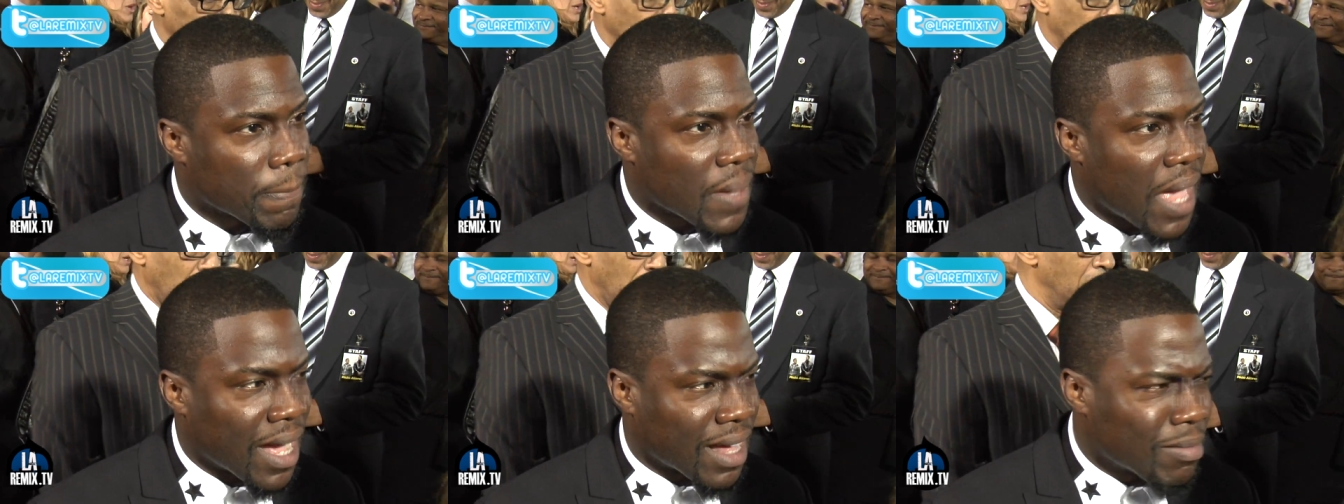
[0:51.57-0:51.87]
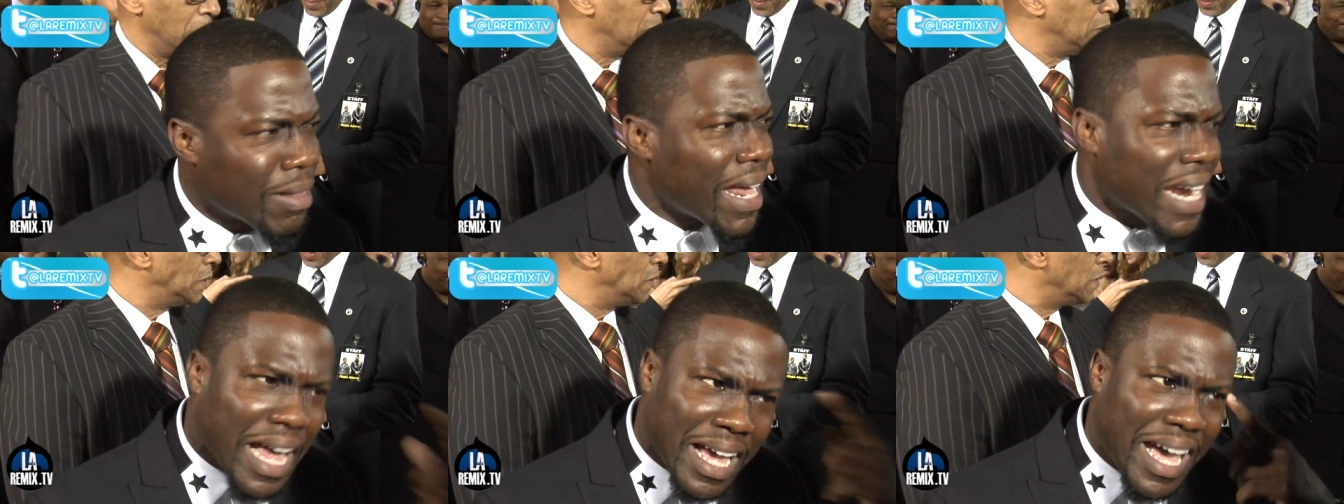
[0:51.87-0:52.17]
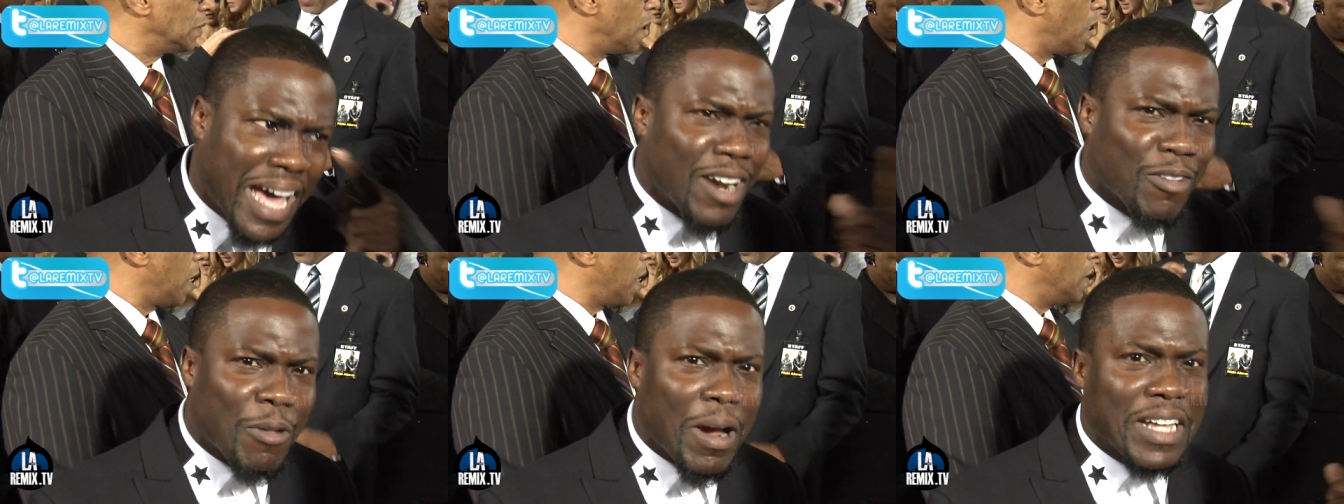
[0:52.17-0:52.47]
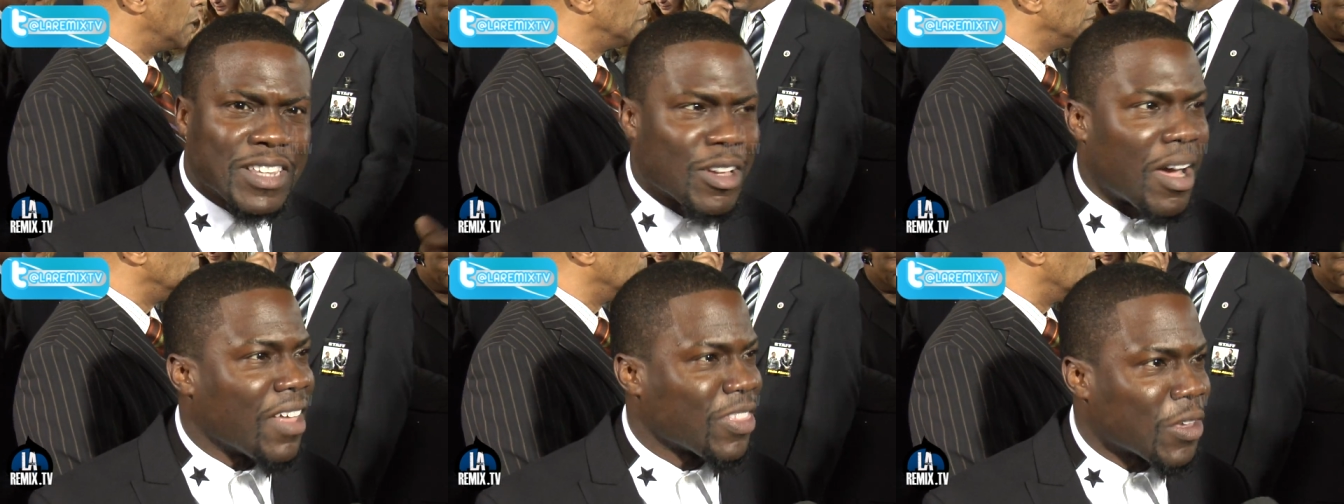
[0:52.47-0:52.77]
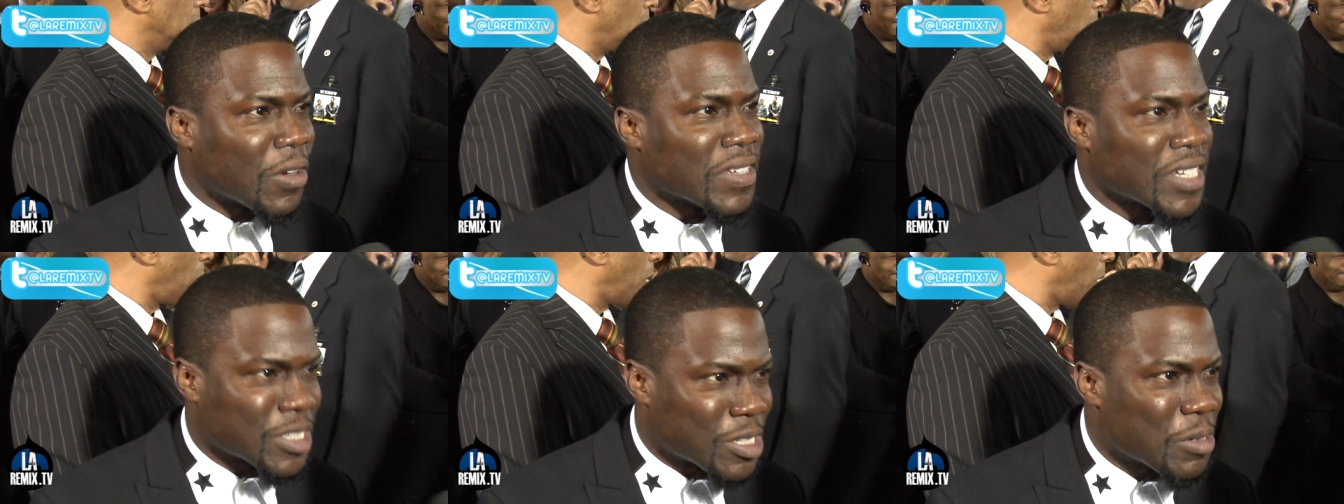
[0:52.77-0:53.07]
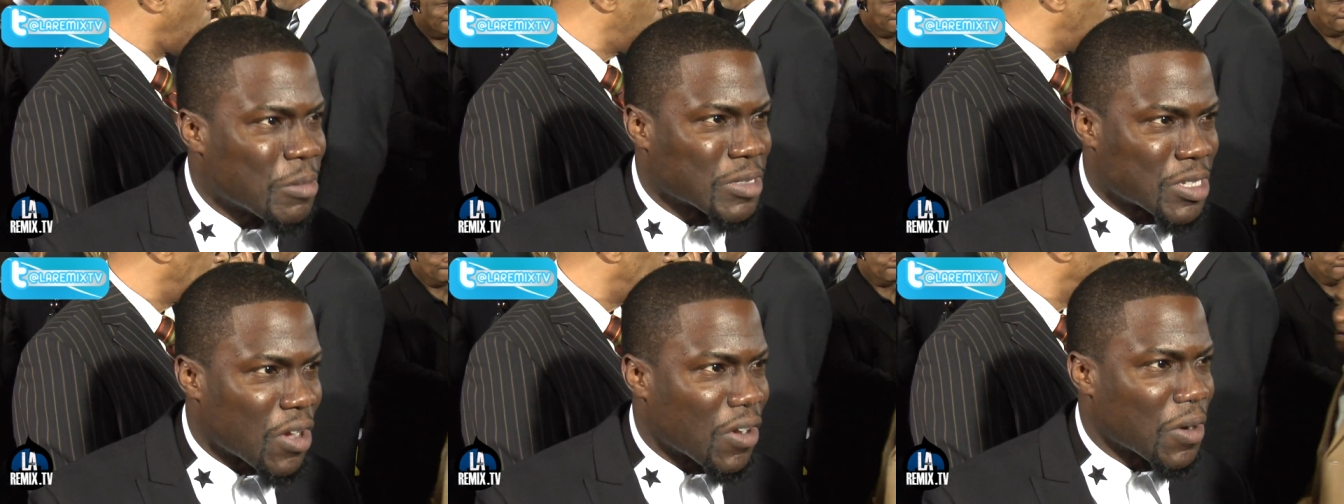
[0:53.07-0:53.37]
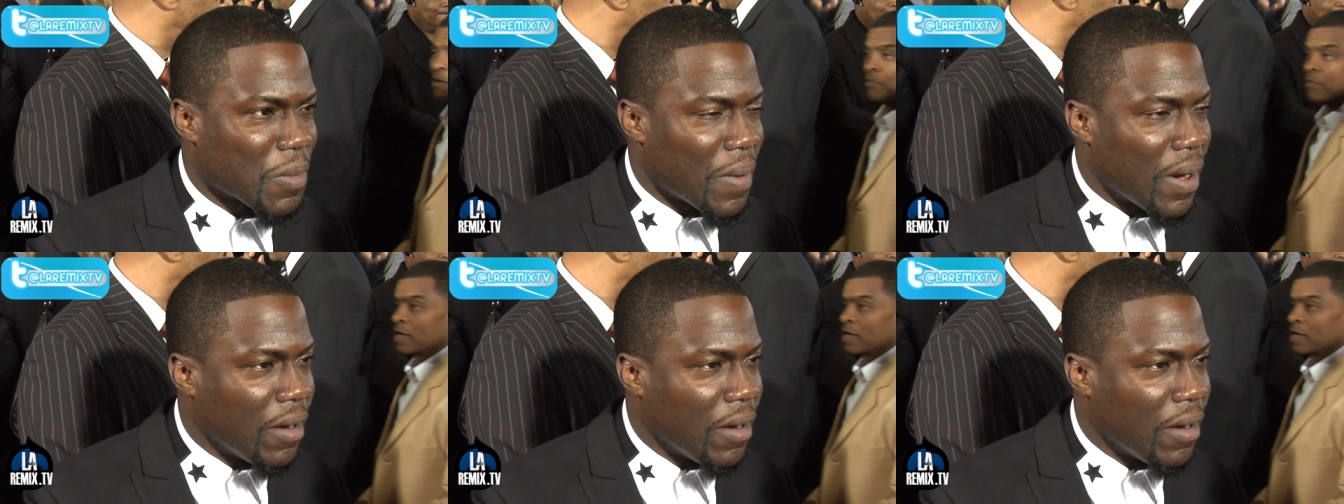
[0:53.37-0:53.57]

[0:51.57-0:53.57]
I'm glad I got it right though. I thought yeah. that's what you were talking about.